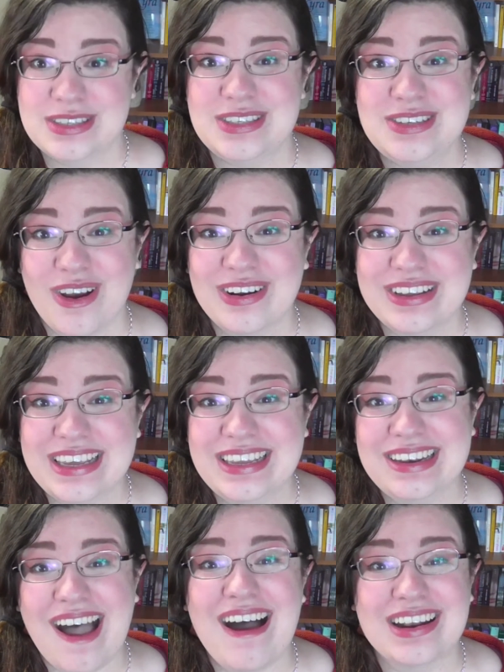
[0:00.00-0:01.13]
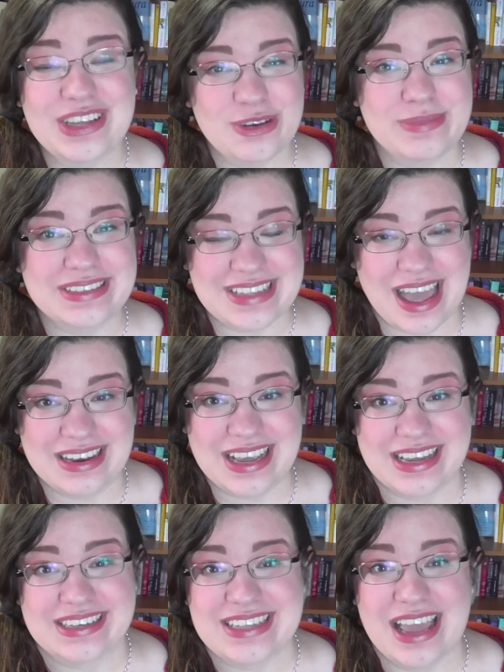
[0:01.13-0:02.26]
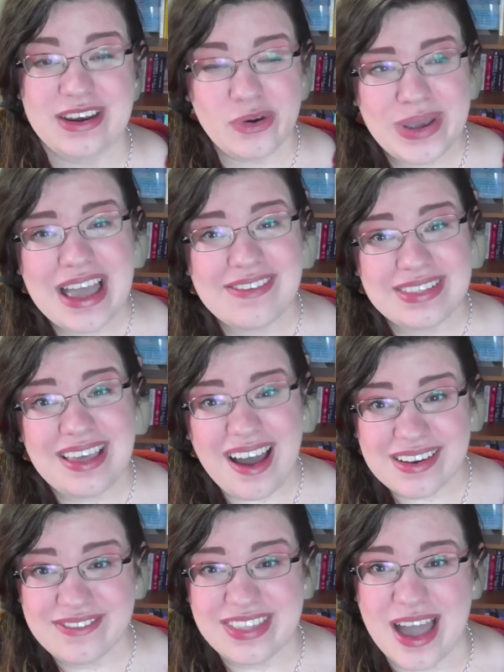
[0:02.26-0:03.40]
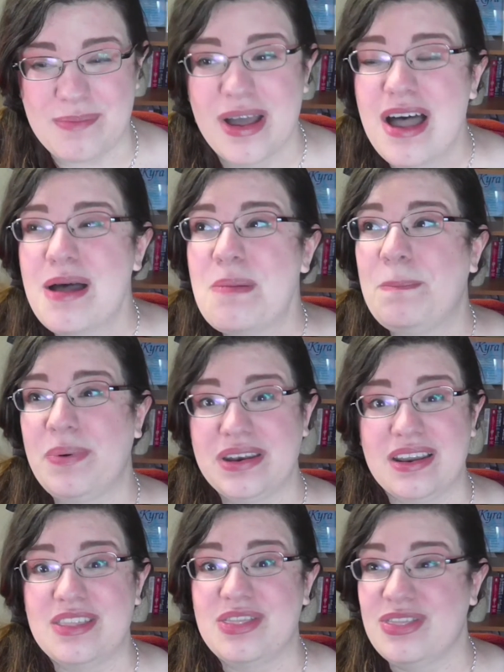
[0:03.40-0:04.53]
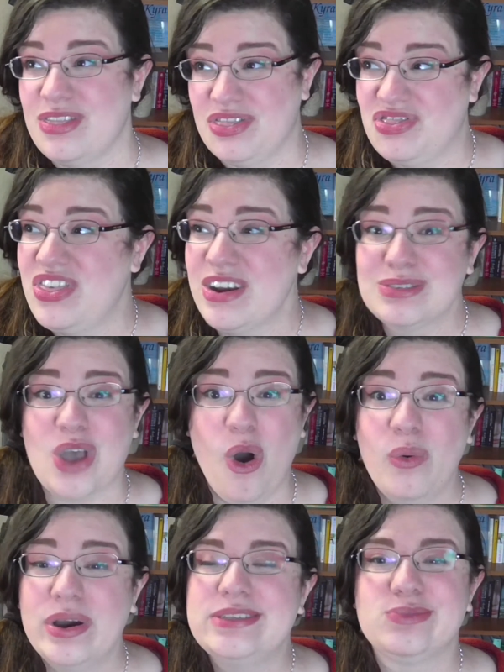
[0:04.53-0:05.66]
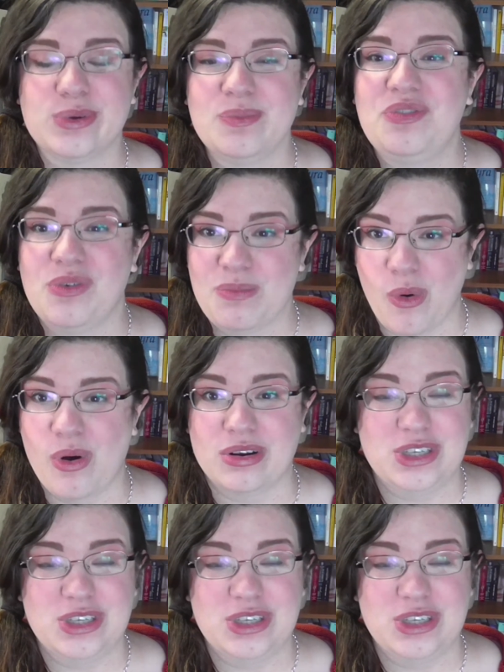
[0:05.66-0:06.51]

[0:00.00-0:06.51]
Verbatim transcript: Snarky, non-human sidekicks. I know we have a lot of them, but there's always room for more